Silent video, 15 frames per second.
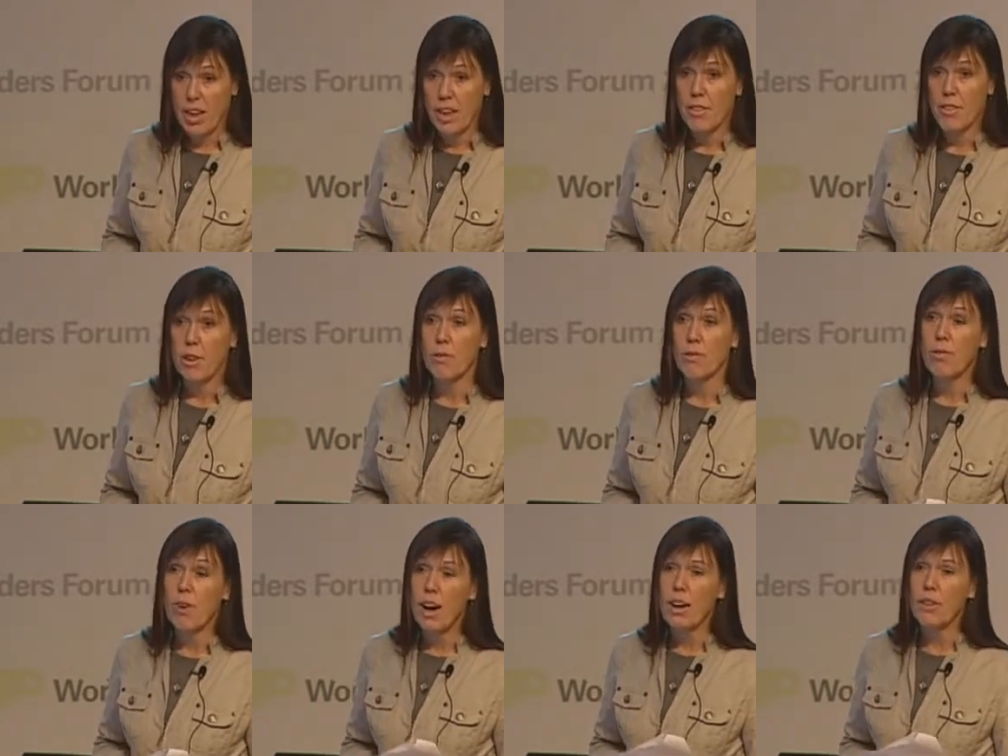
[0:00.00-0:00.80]
There are
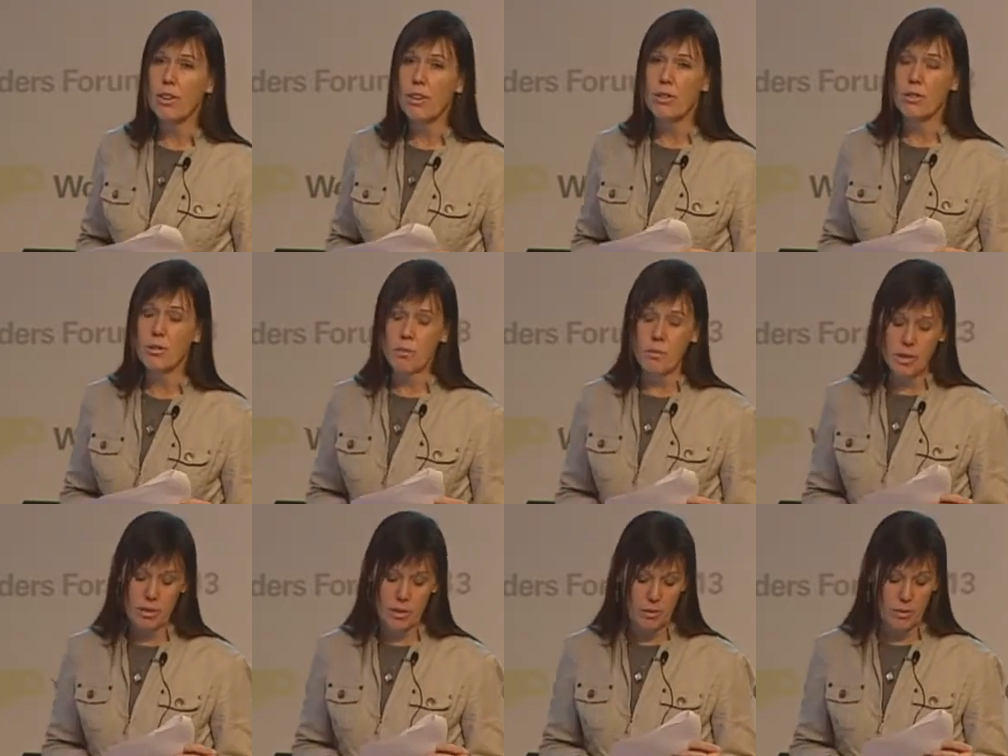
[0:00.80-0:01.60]
500
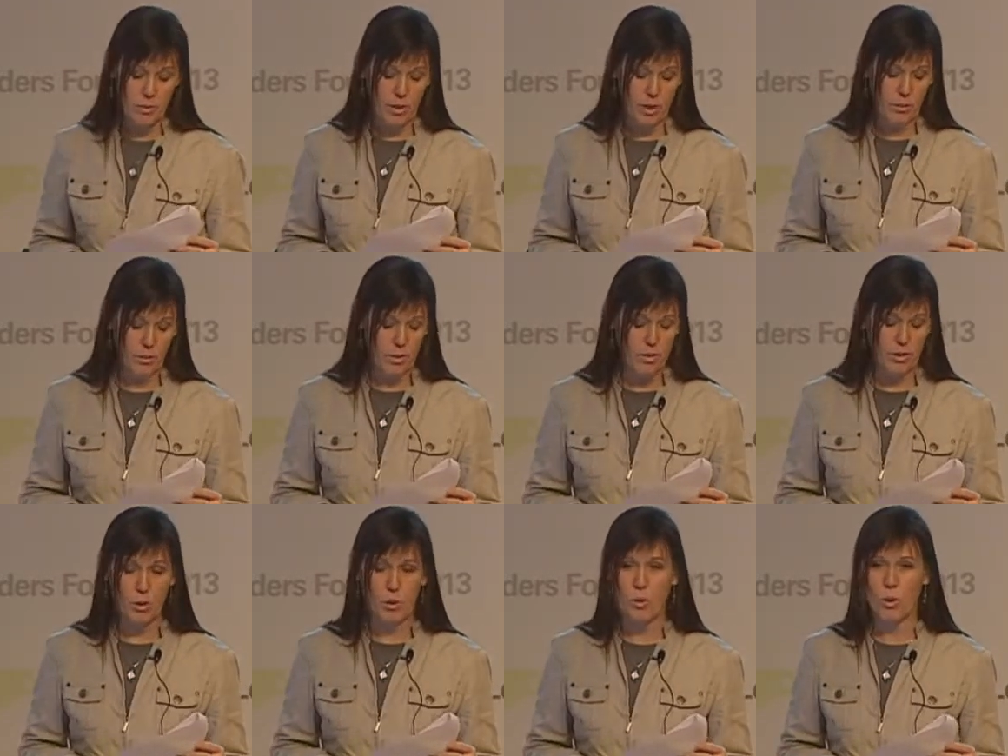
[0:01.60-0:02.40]
million farmers
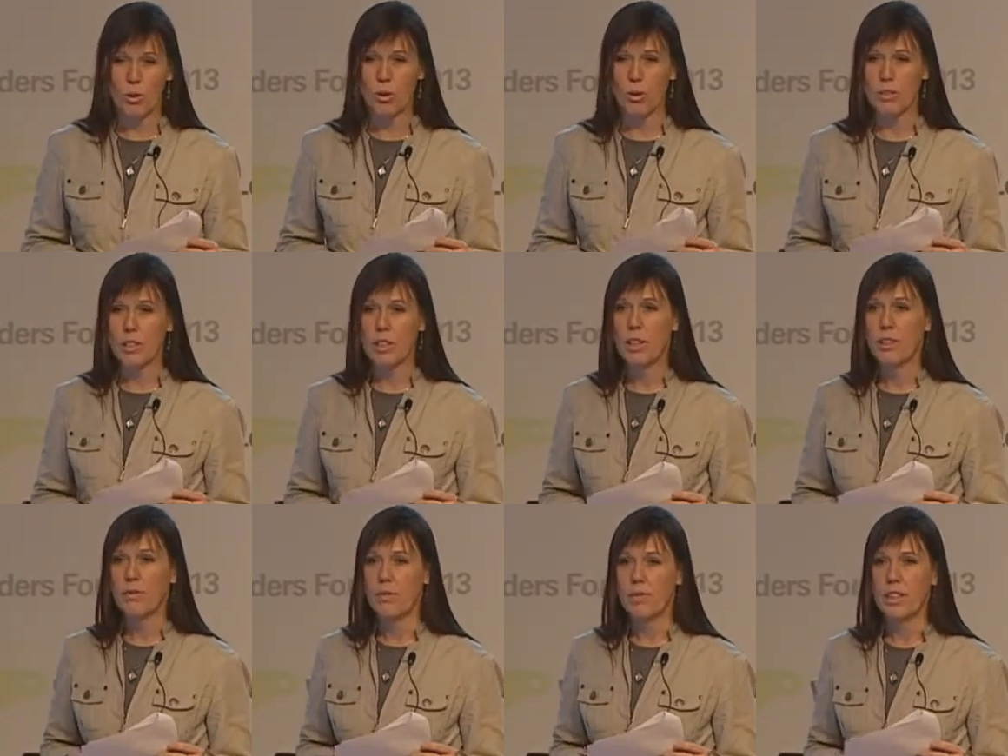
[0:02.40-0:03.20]
in the world
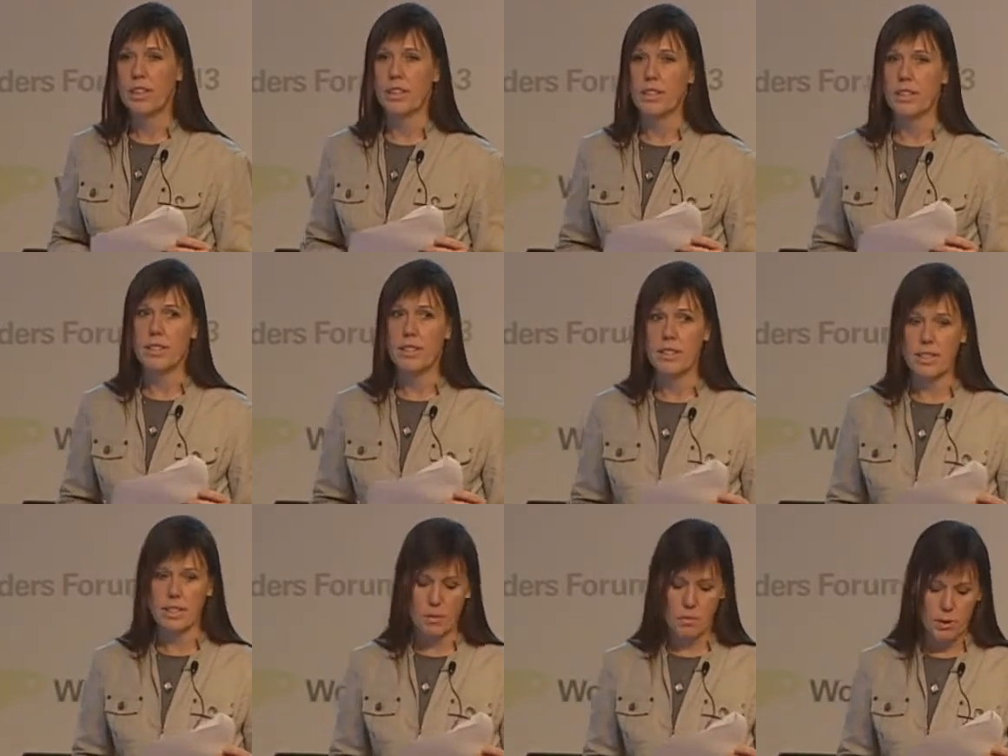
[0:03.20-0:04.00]
feeding the
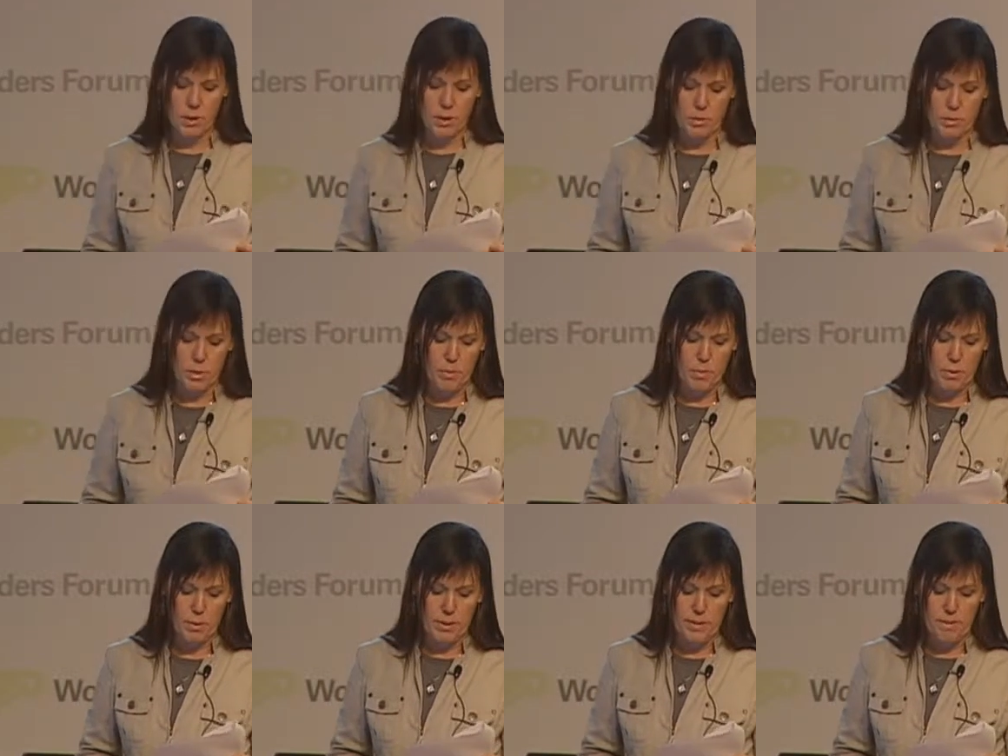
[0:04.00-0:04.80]
6 billion
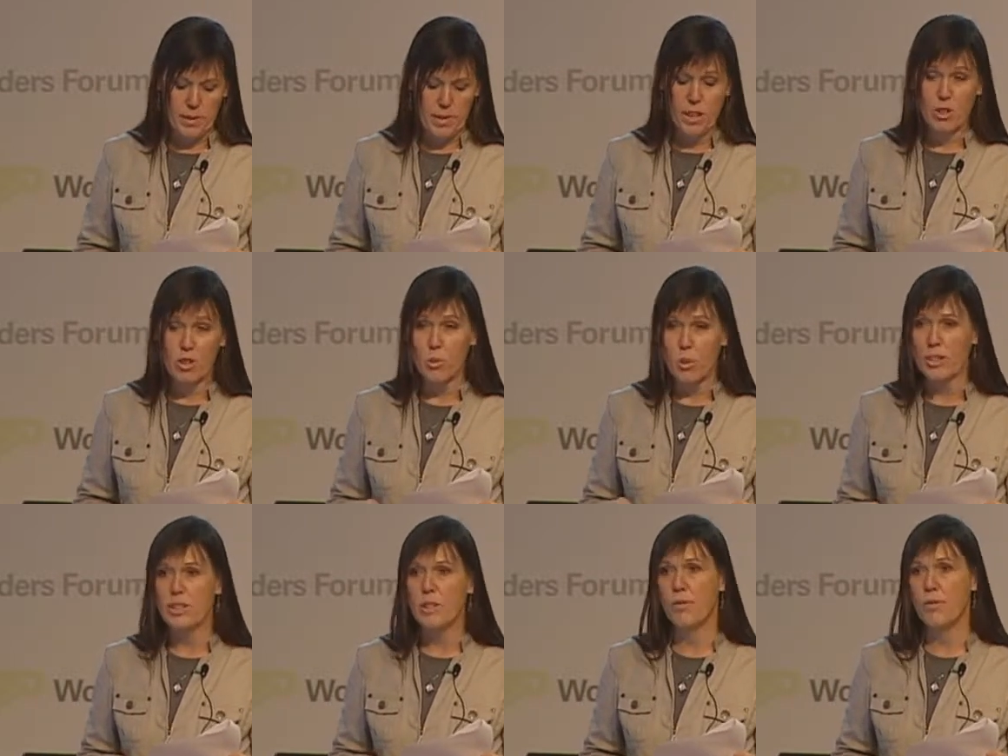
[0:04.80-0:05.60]
people.
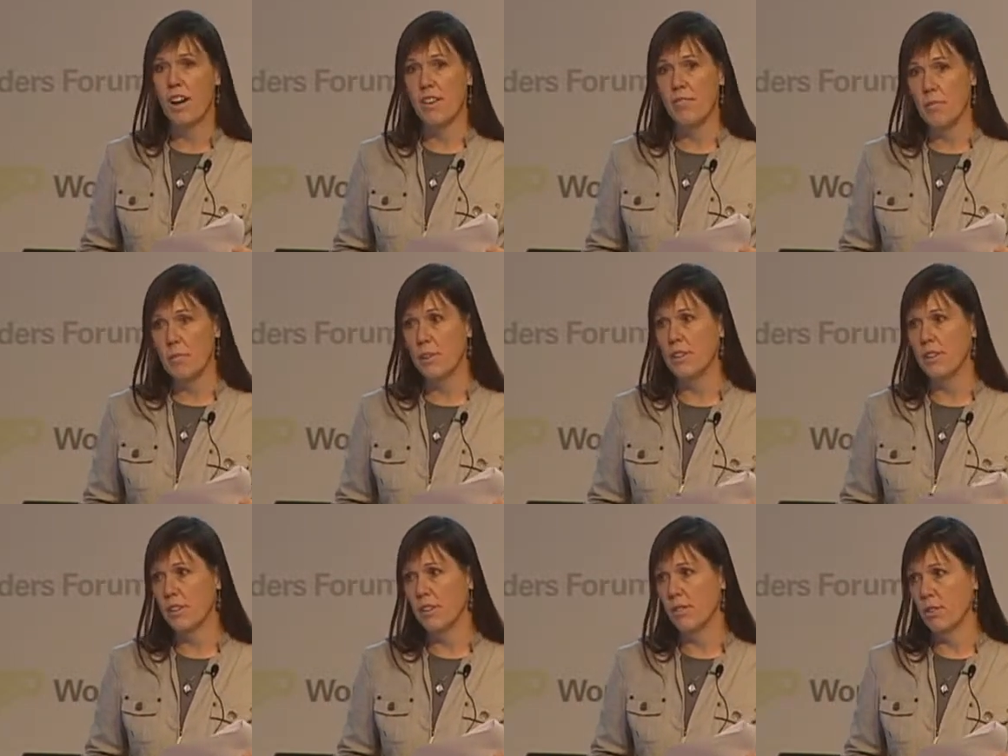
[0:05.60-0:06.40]
25
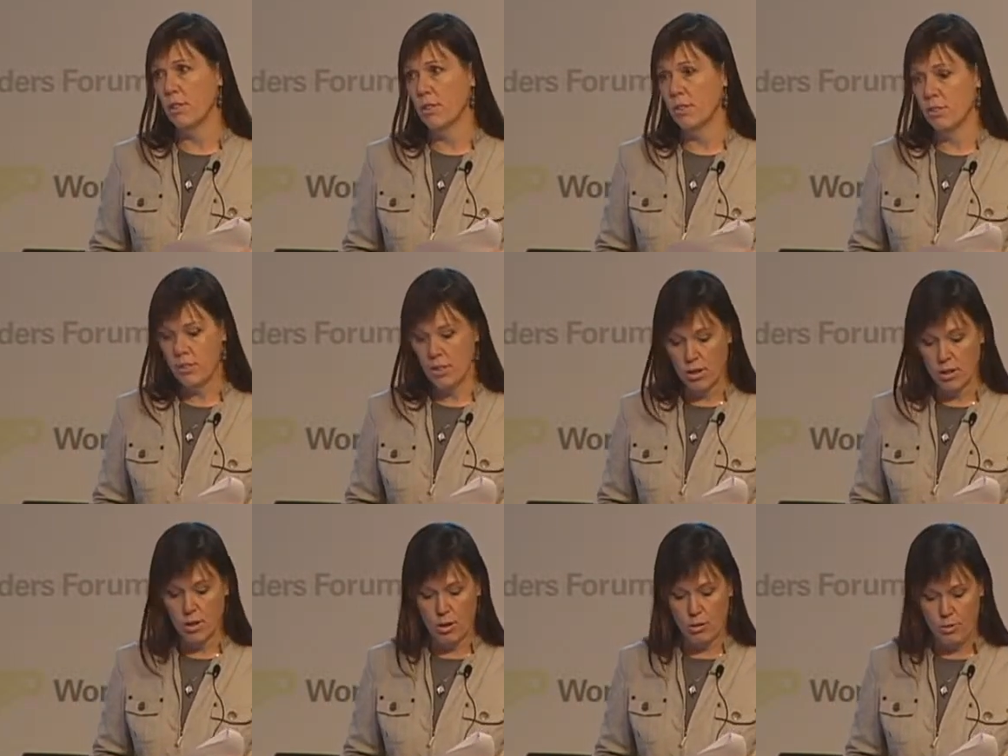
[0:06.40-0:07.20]
million of those are
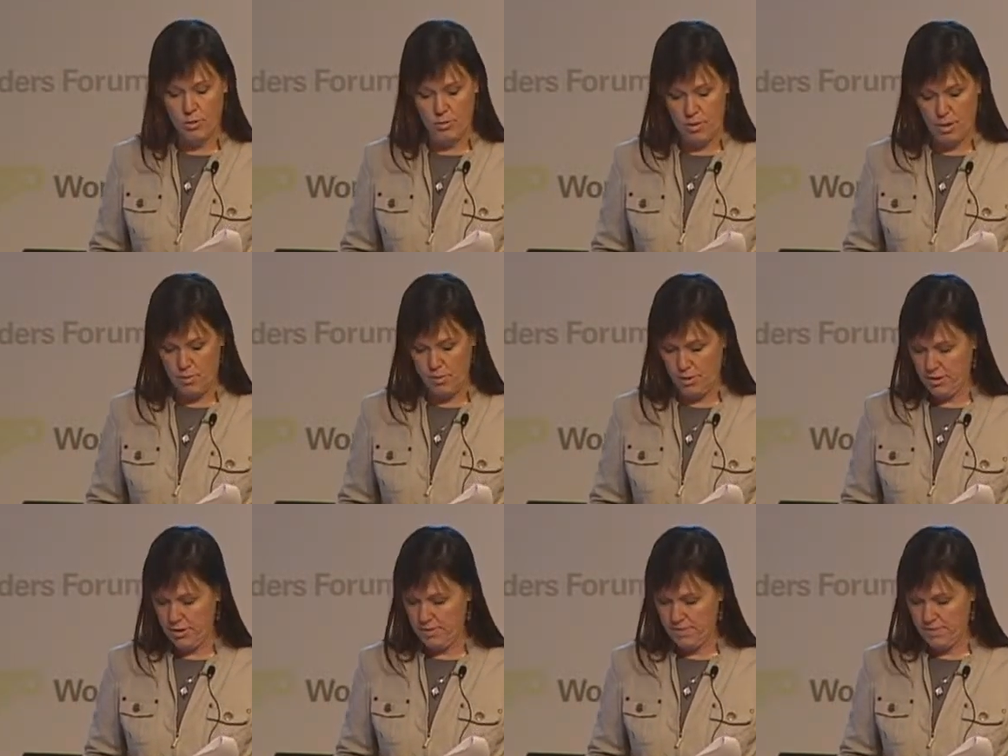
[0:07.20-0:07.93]
coffee farmers.